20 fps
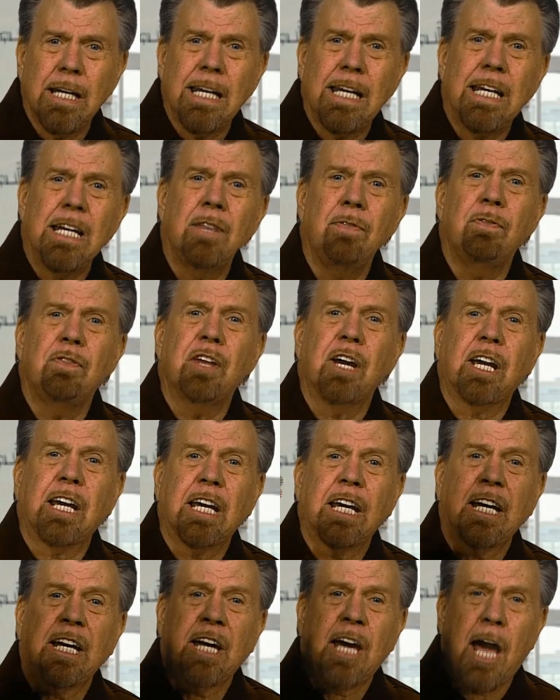in the
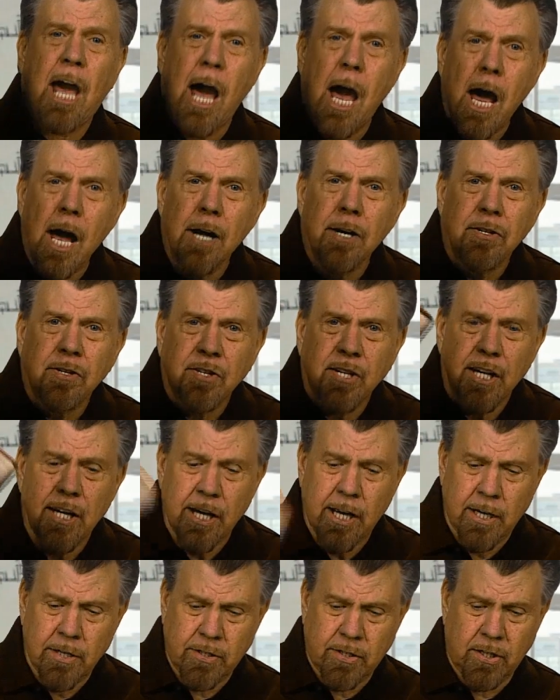
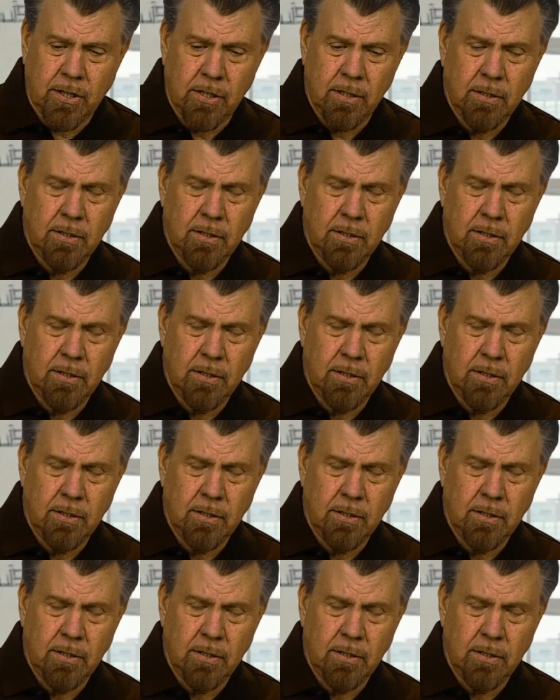content